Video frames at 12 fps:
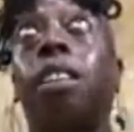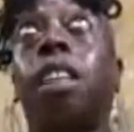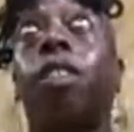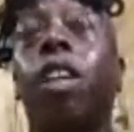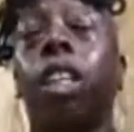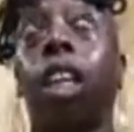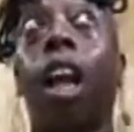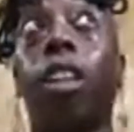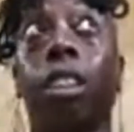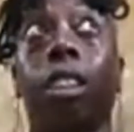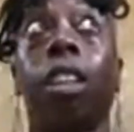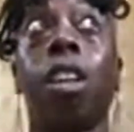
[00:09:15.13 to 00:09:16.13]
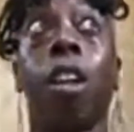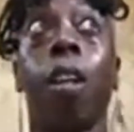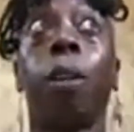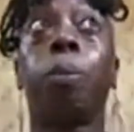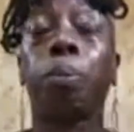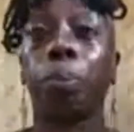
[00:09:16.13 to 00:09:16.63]
Like right now, it's
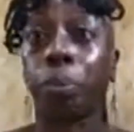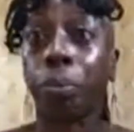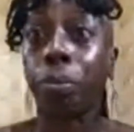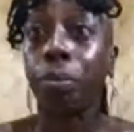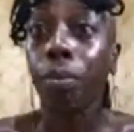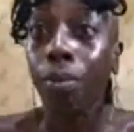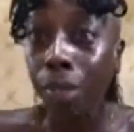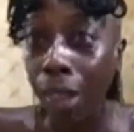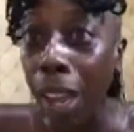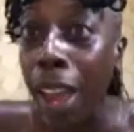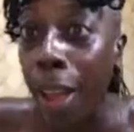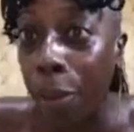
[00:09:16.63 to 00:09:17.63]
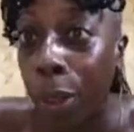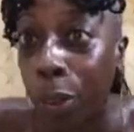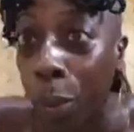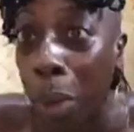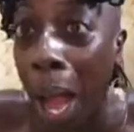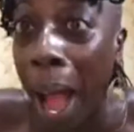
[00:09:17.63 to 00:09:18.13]
air going through
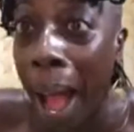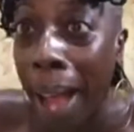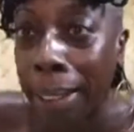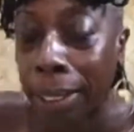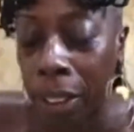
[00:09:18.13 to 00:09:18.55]
my eyes.